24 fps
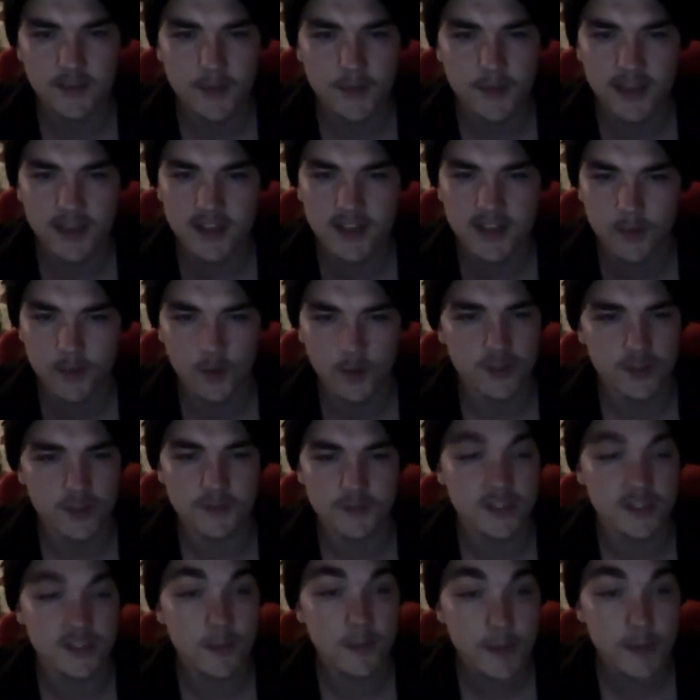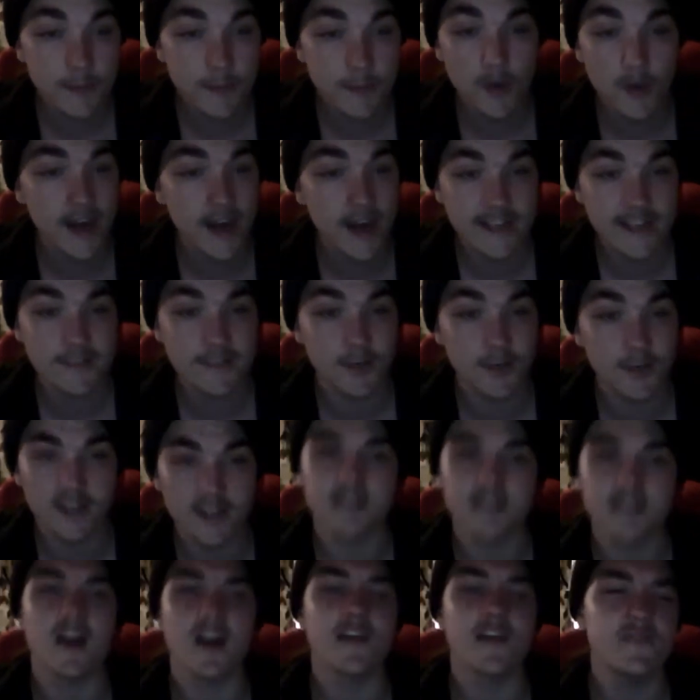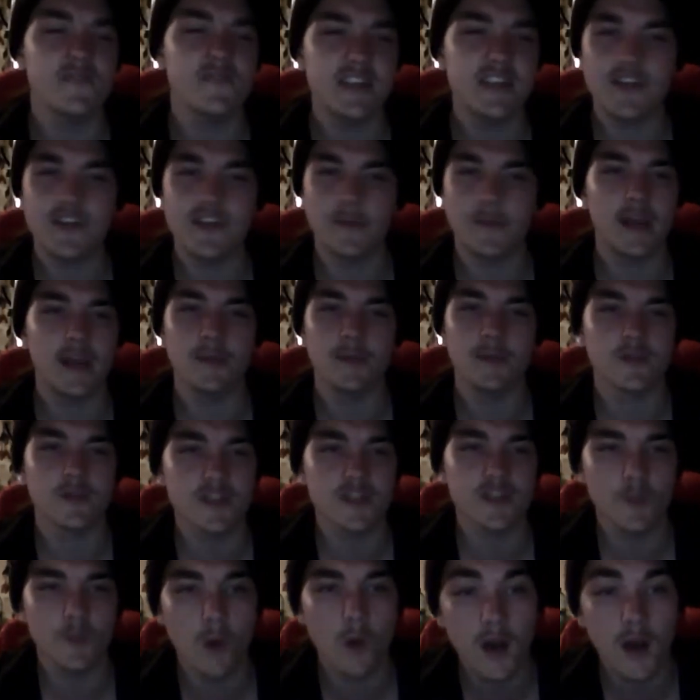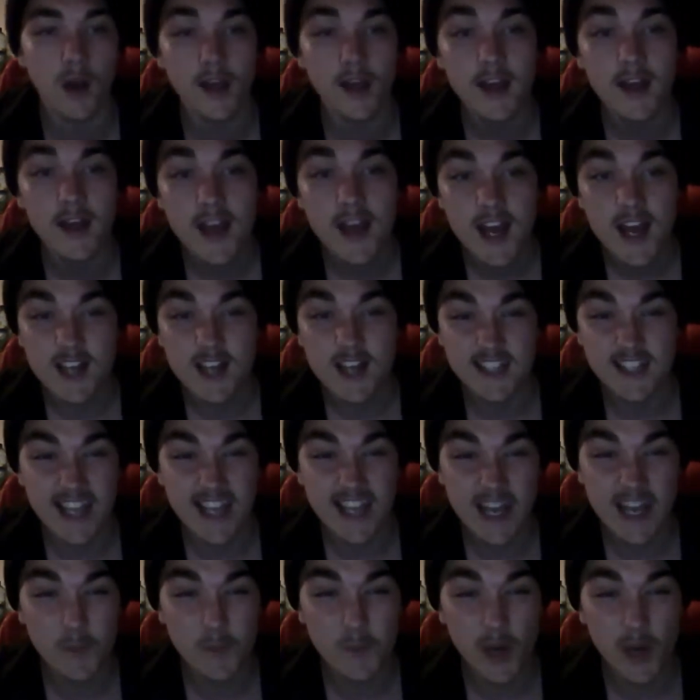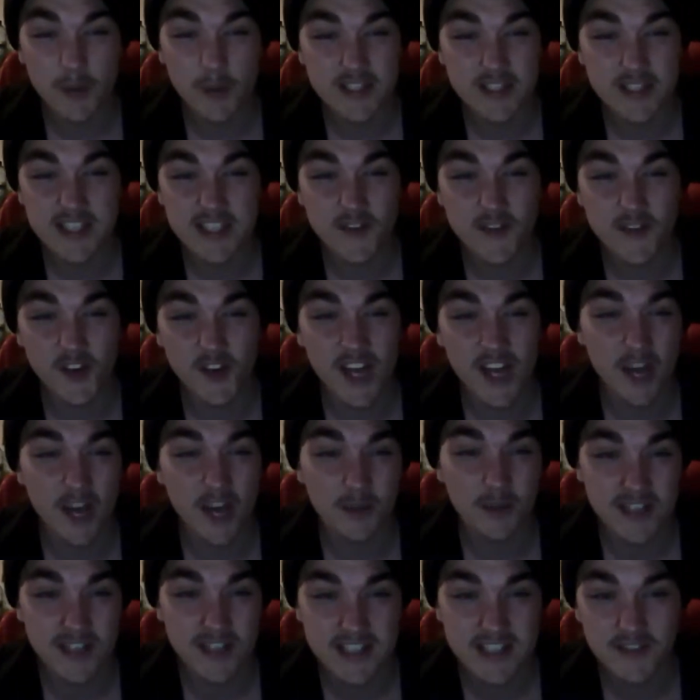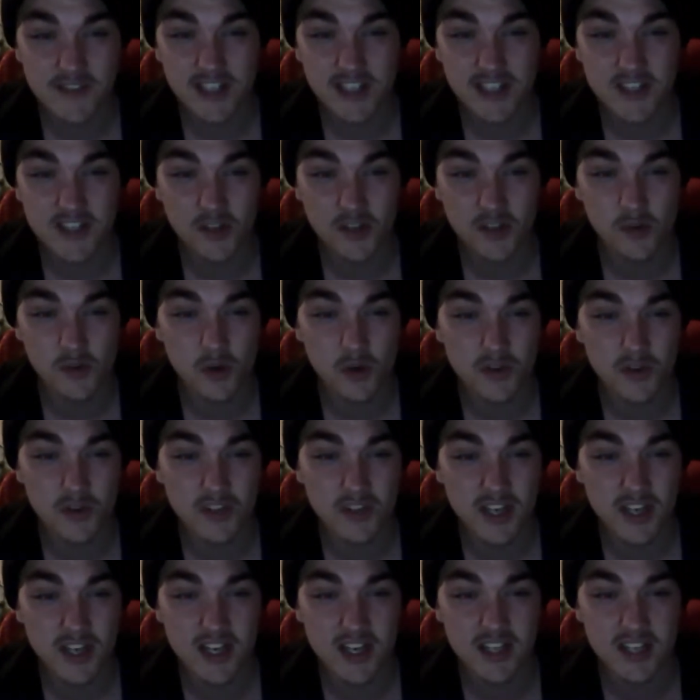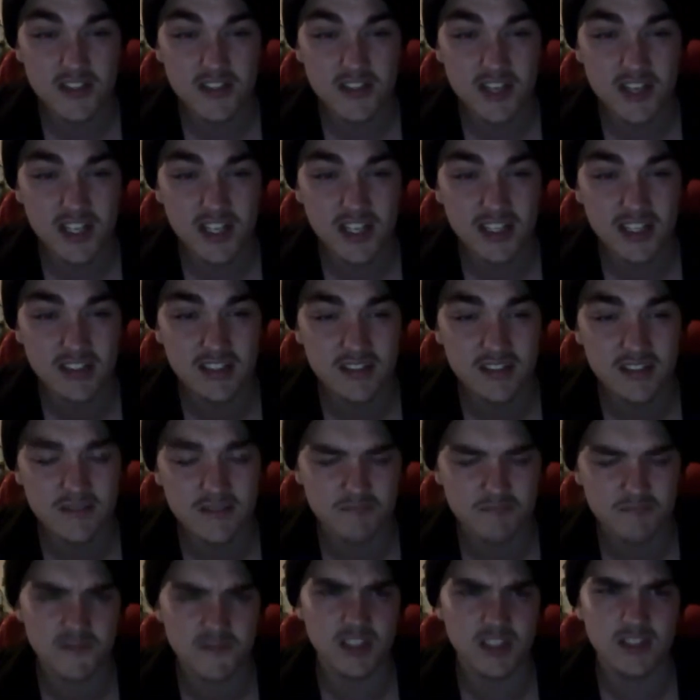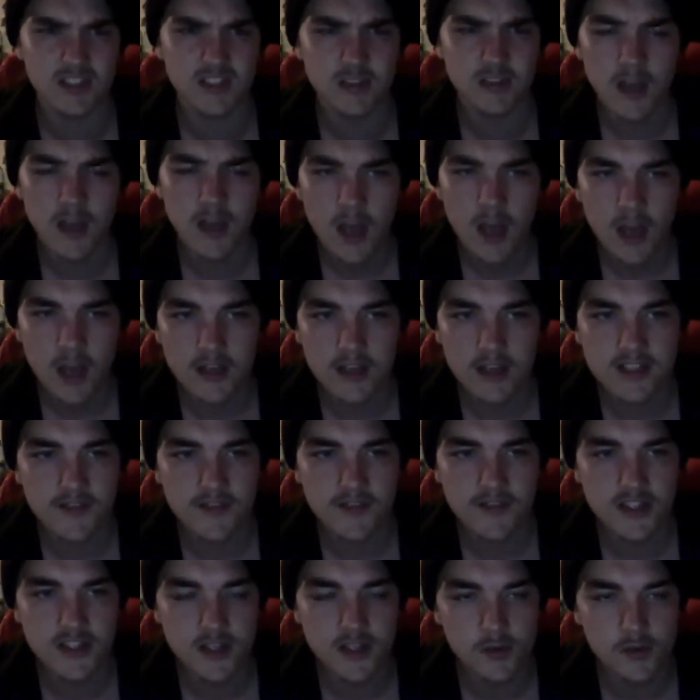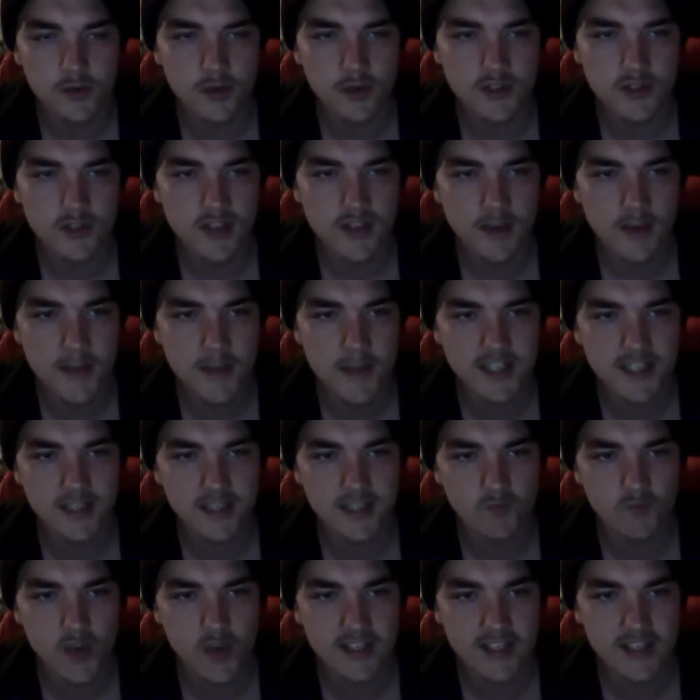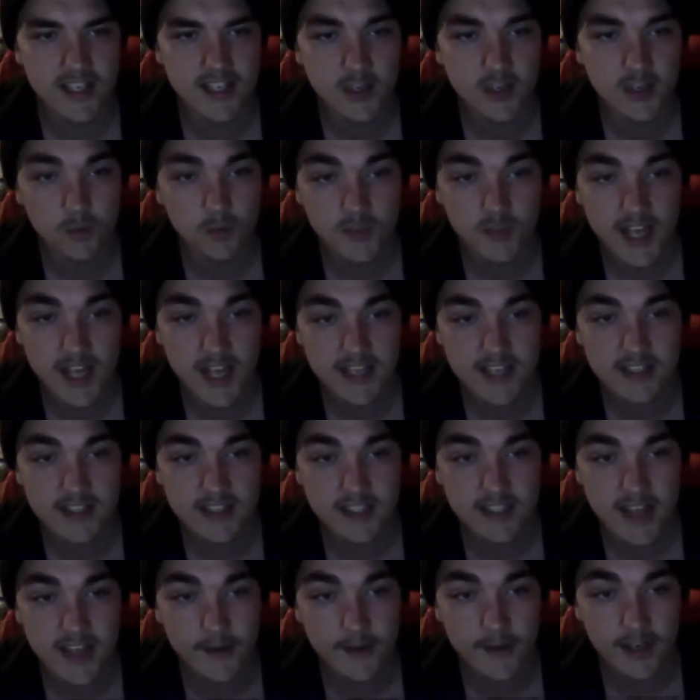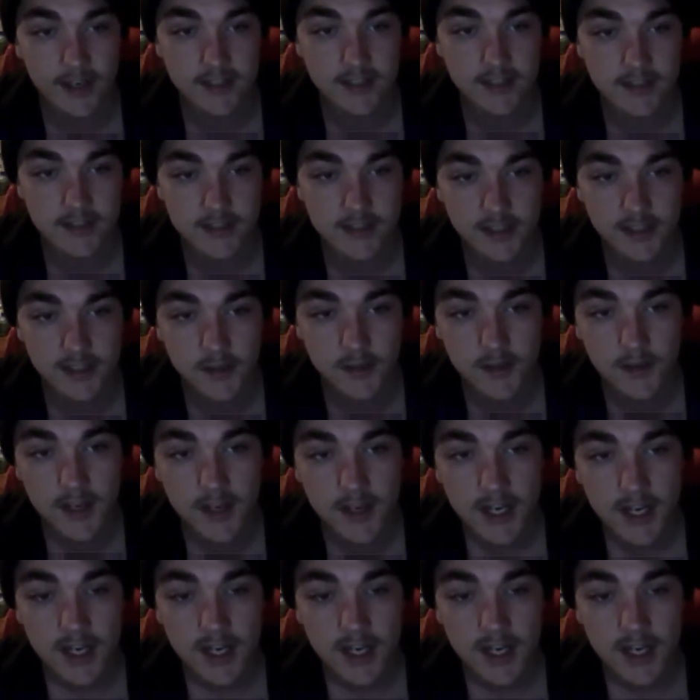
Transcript: I mean, they're awesome. Some people hate spiders. I've never been able to see why. As a kid, when I was 7, I held a 7-inch across Chilean 7-inch across Mexican red-knee called Dexter down at London Zoo.